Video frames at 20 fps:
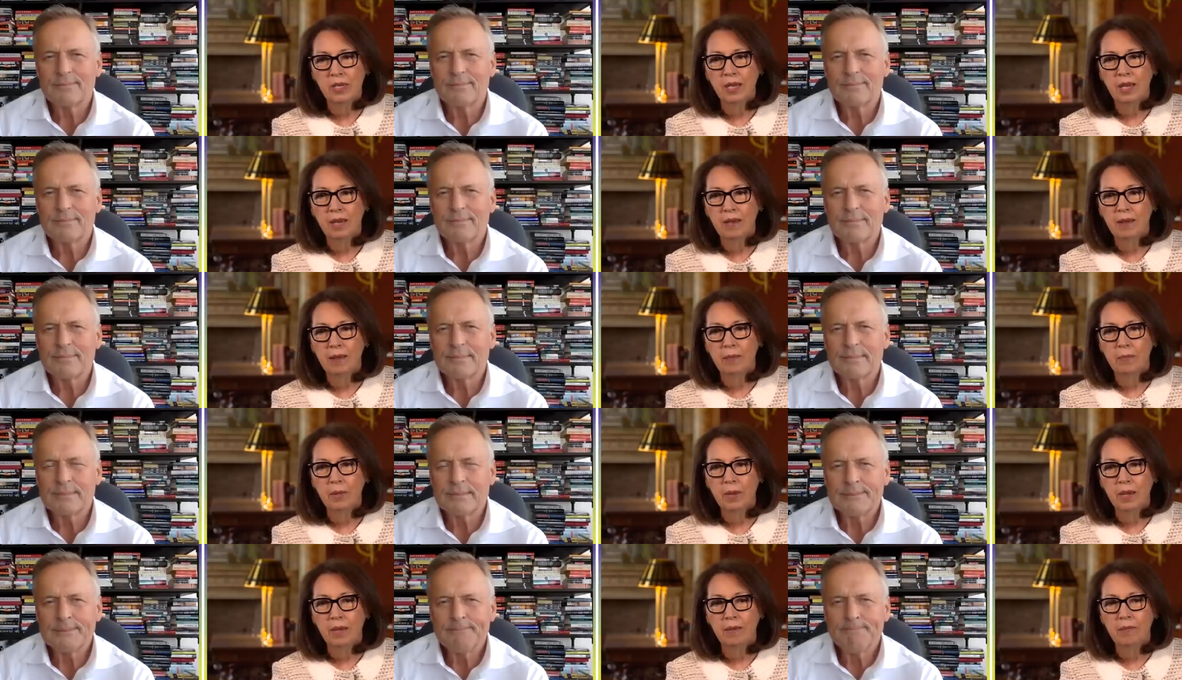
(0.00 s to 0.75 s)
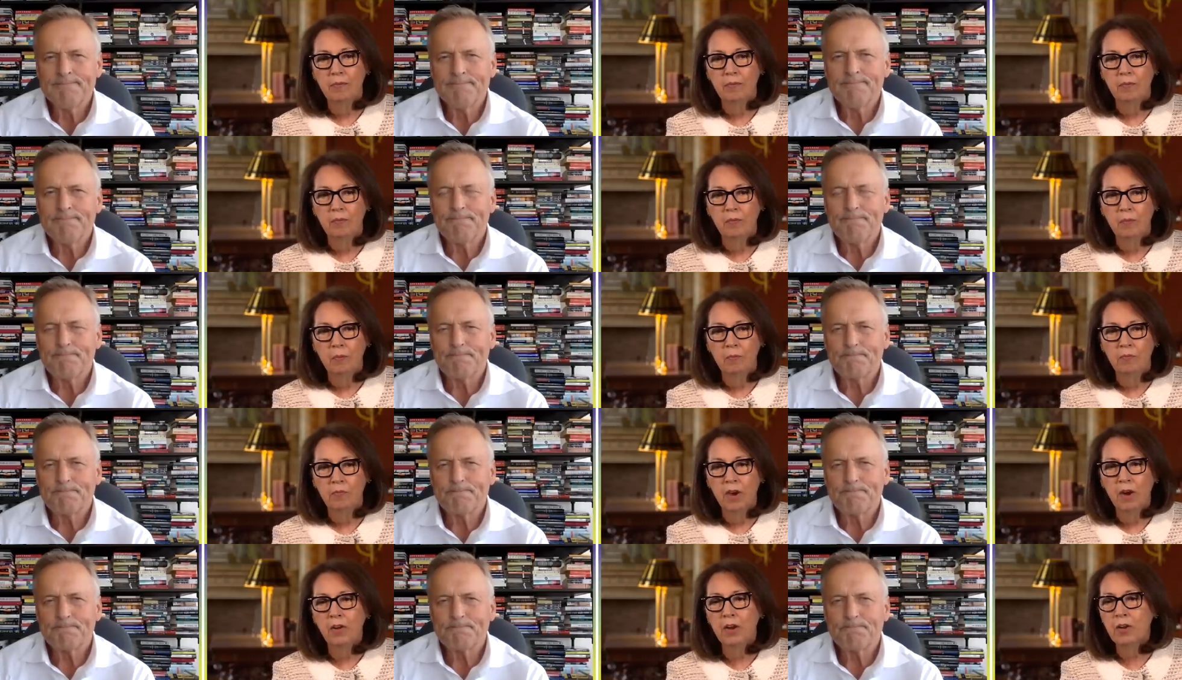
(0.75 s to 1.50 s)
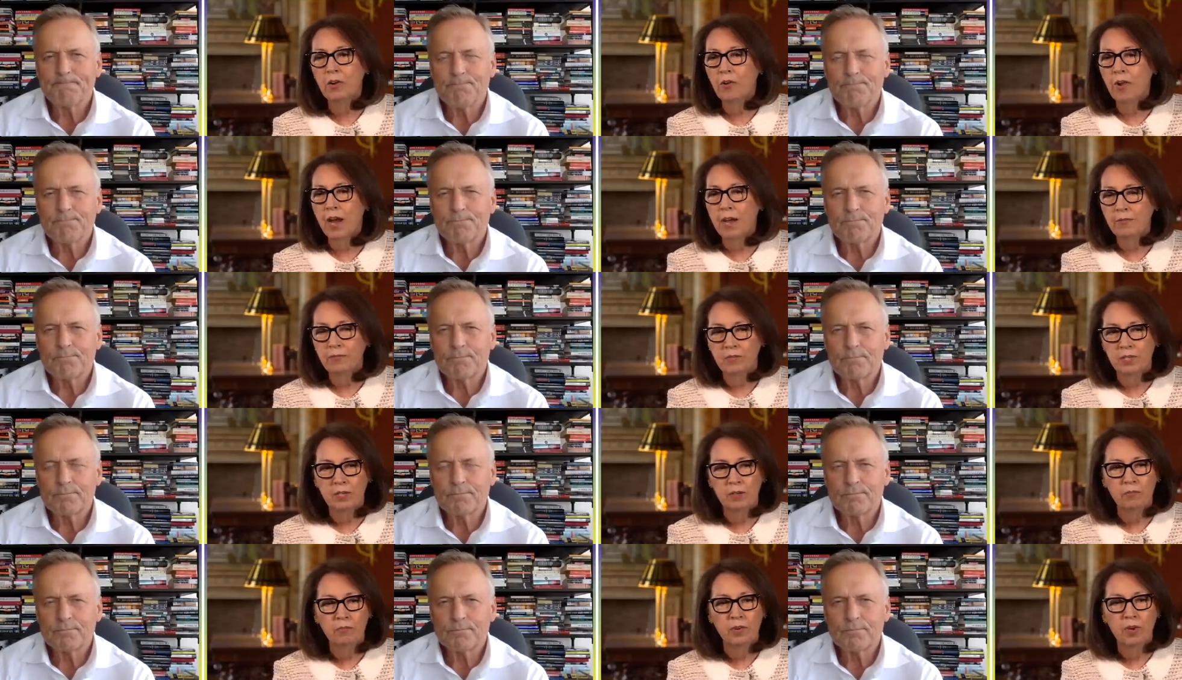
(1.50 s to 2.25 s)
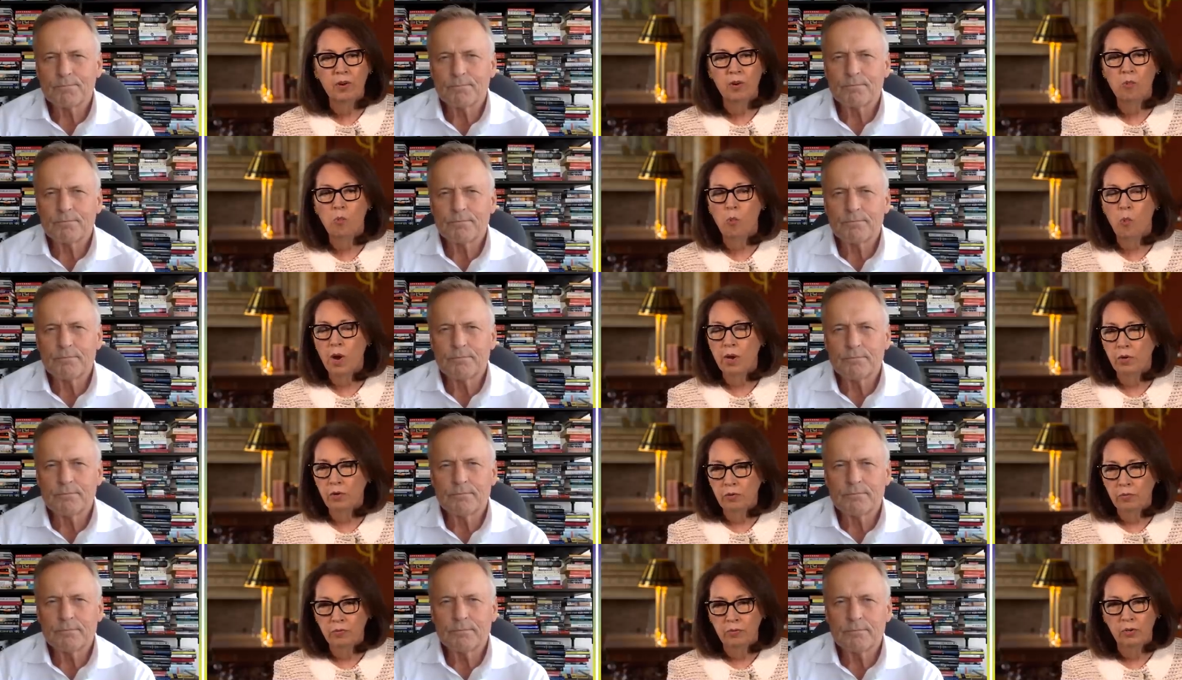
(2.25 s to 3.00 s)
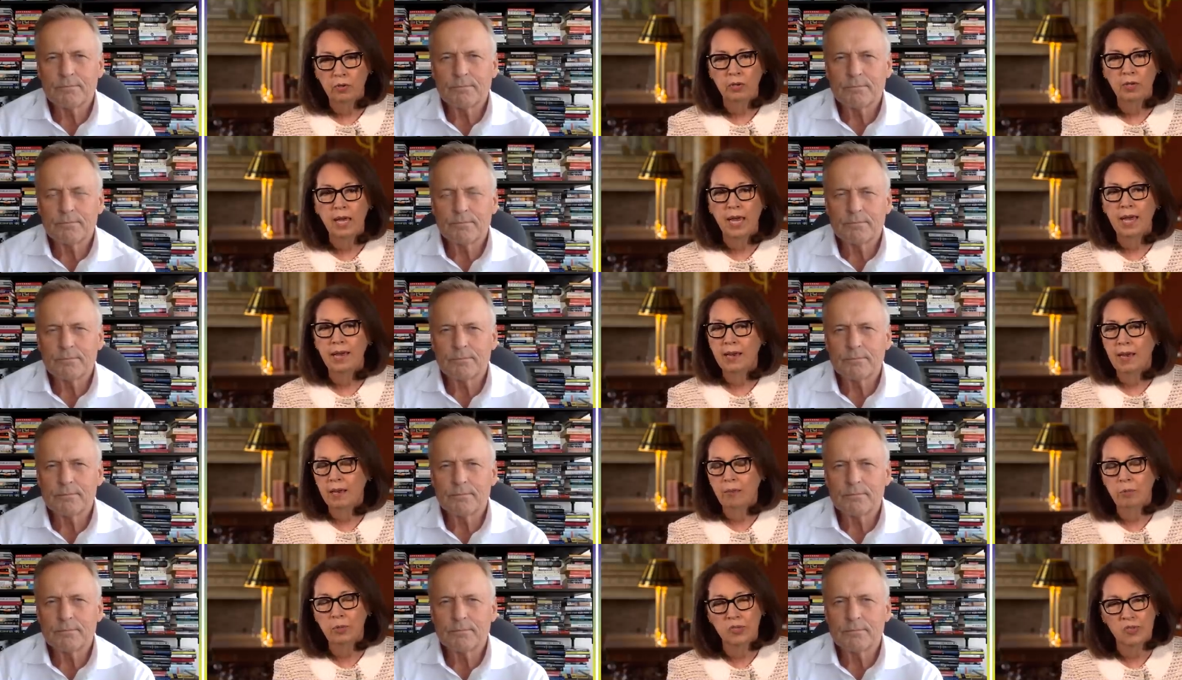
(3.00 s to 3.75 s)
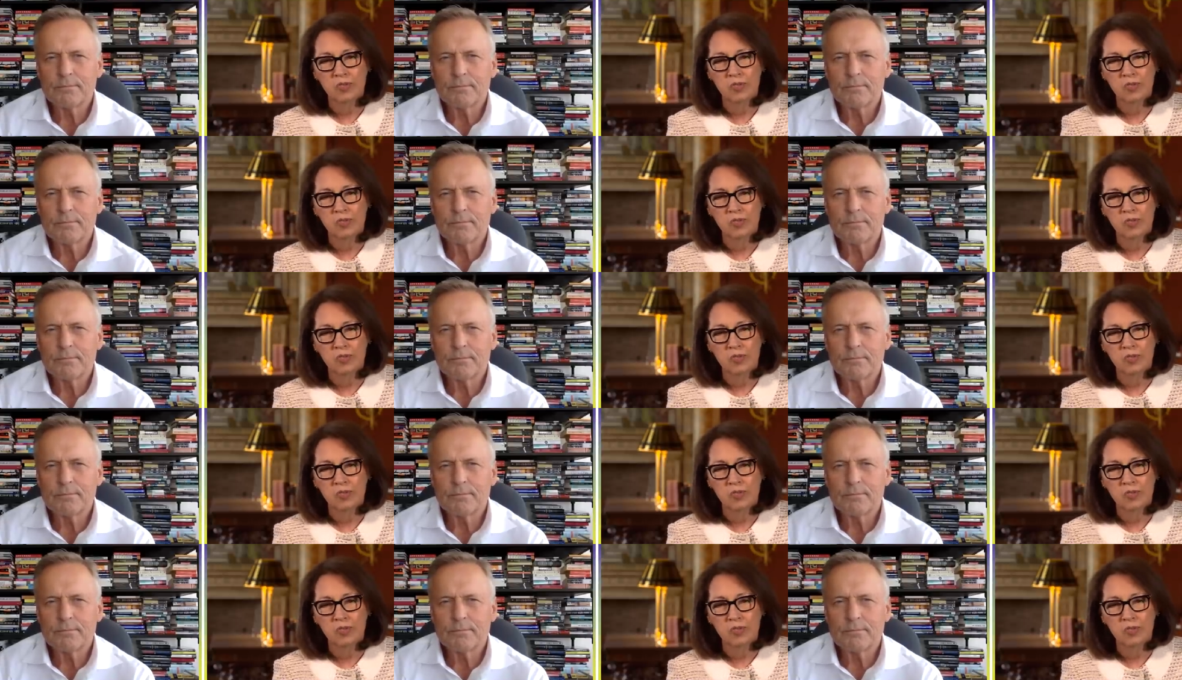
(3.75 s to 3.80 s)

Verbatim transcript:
Speaker 1: um, very crafted, very wonderful, and I would